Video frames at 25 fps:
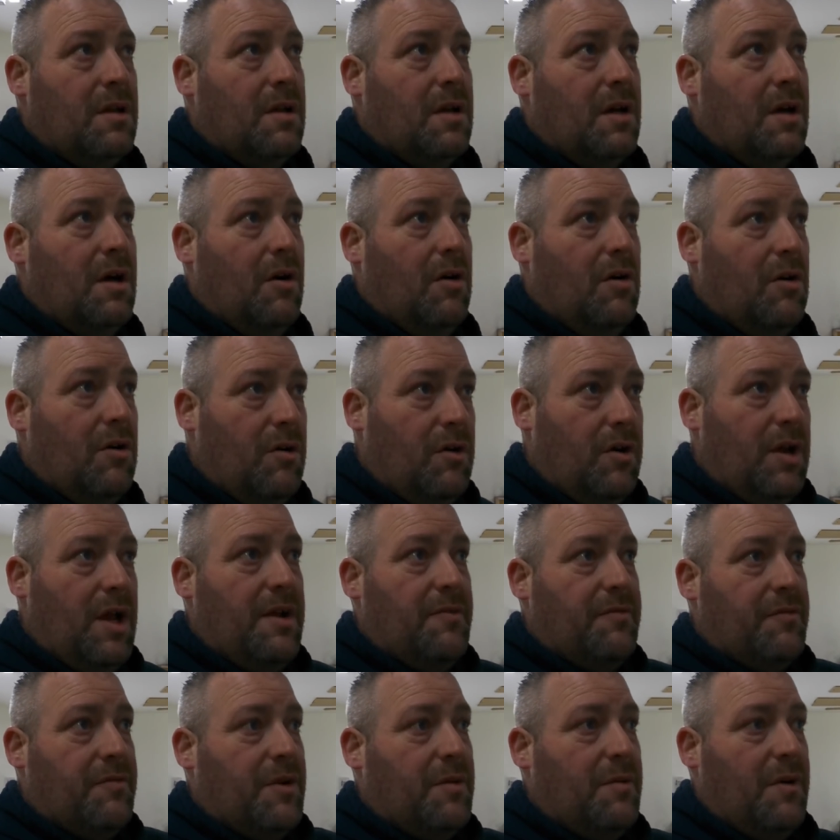on
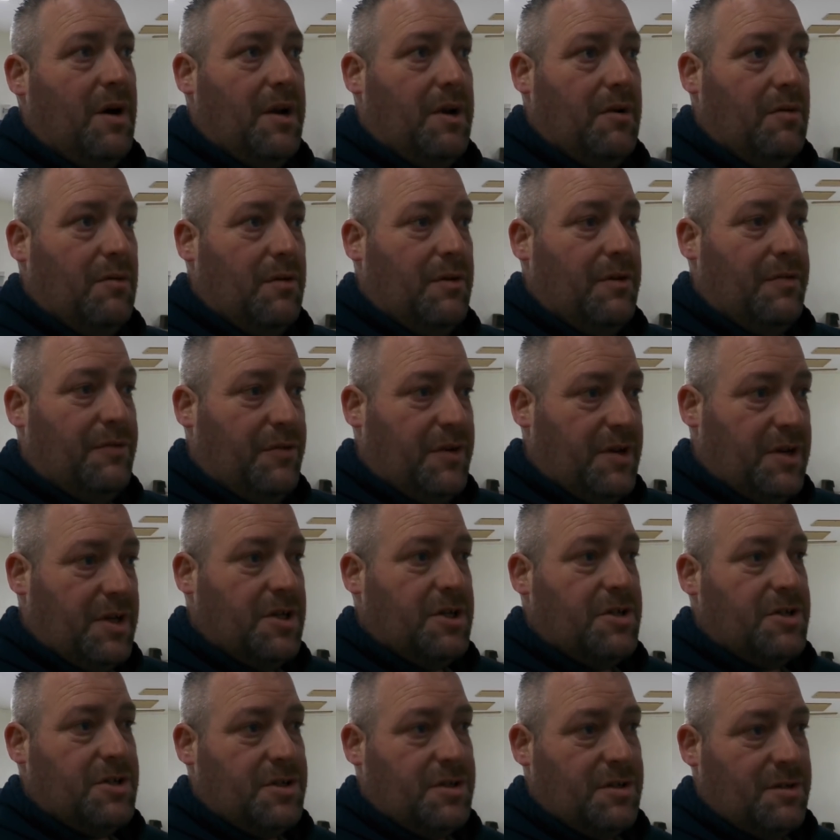every one that we've
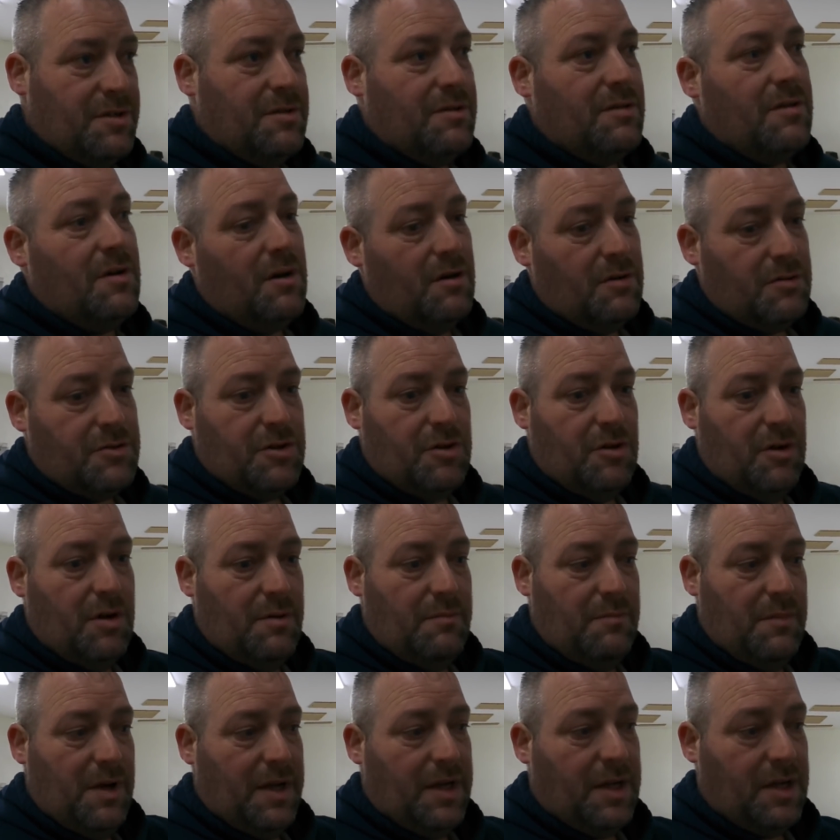finished, I'll try
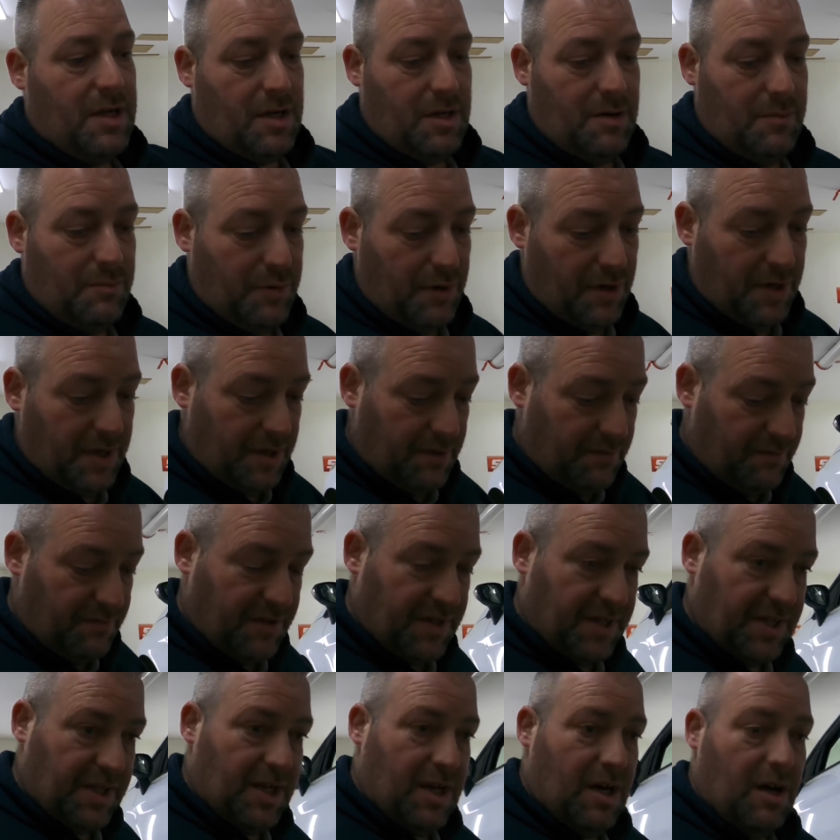and make a complete
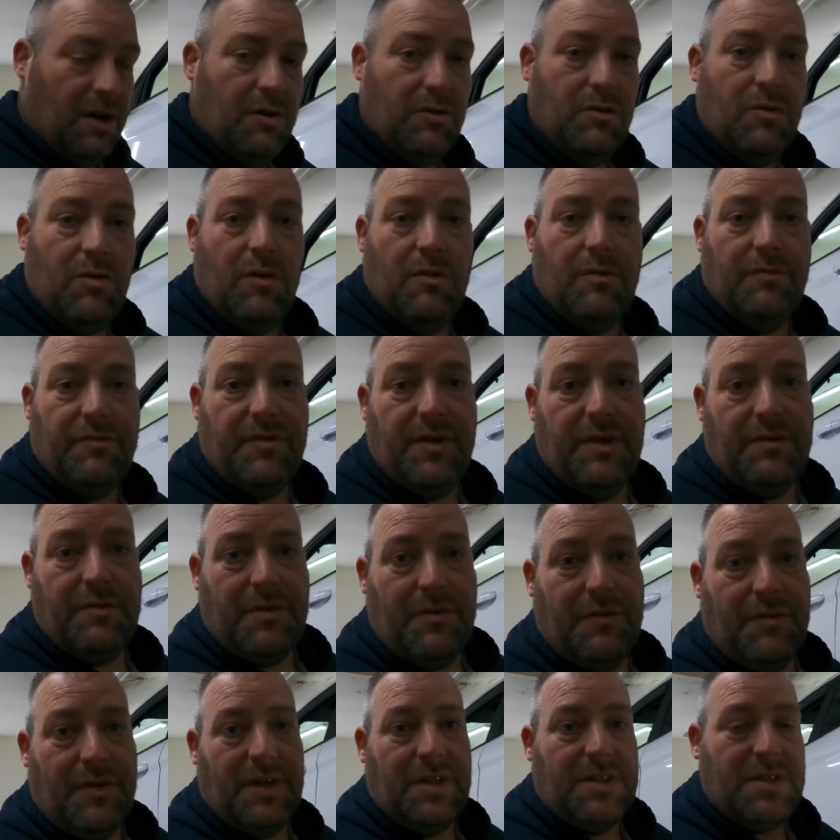video of
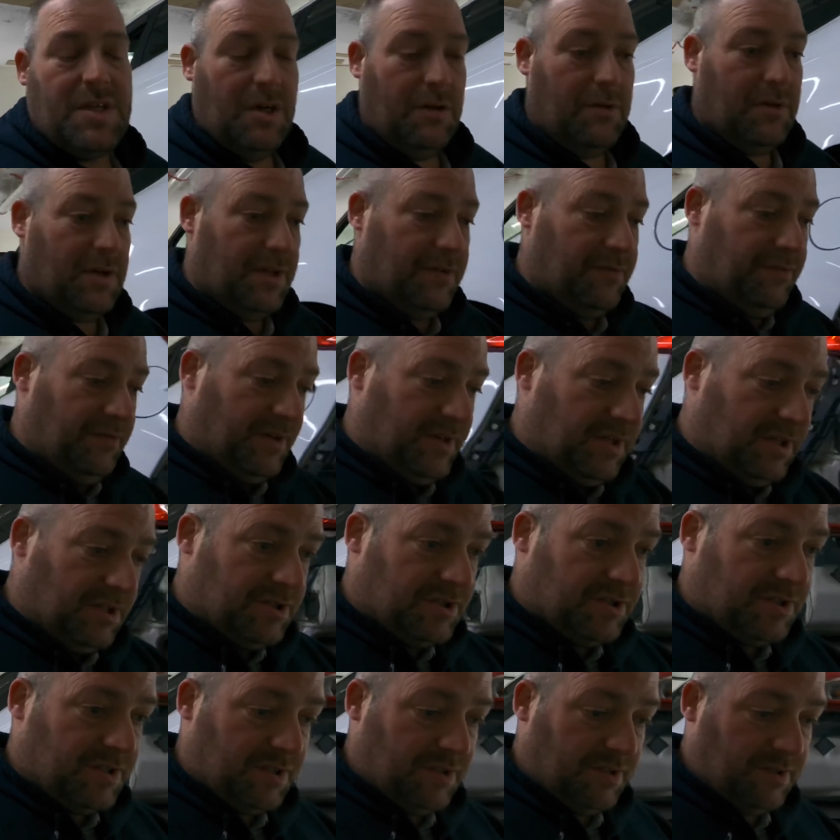everything totally
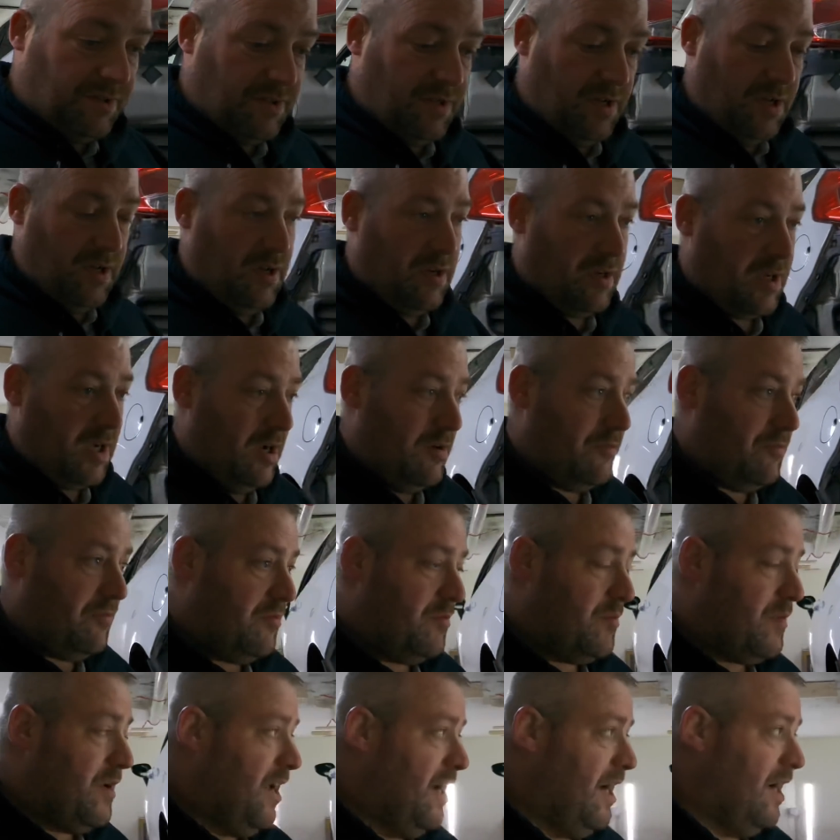finished, and go
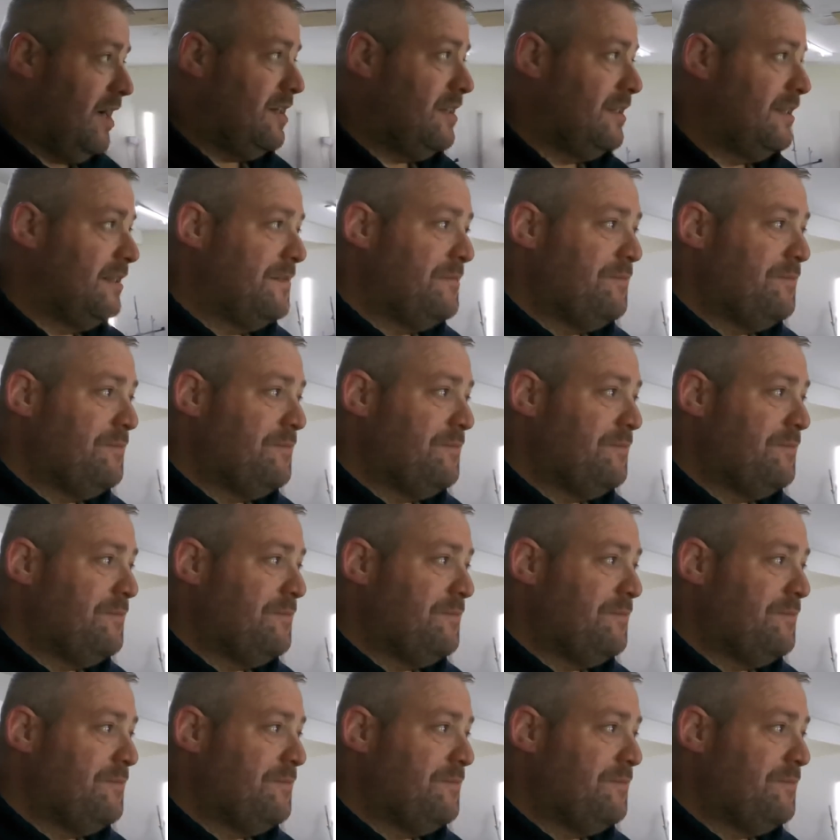from now.